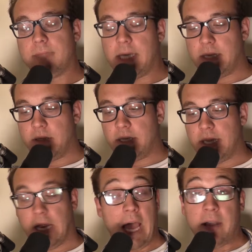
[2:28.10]

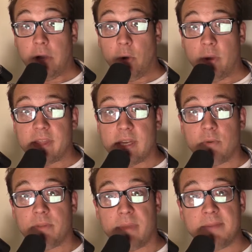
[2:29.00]
I don't know what they
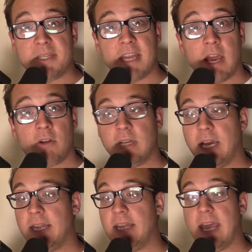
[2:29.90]
do with babies now.
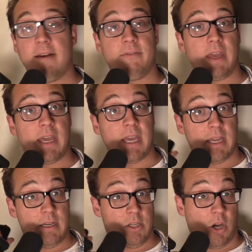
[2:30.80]
I have
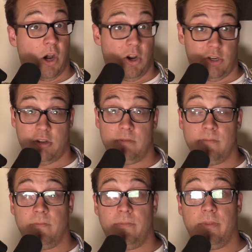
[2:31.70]
a dog,
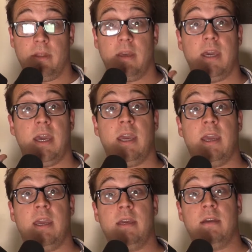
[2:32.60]

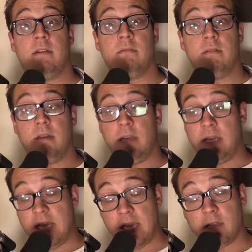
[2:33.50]
an
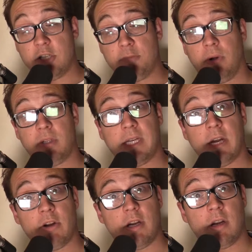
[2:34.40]
English Bull
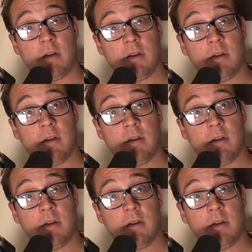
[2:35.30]
Terrier.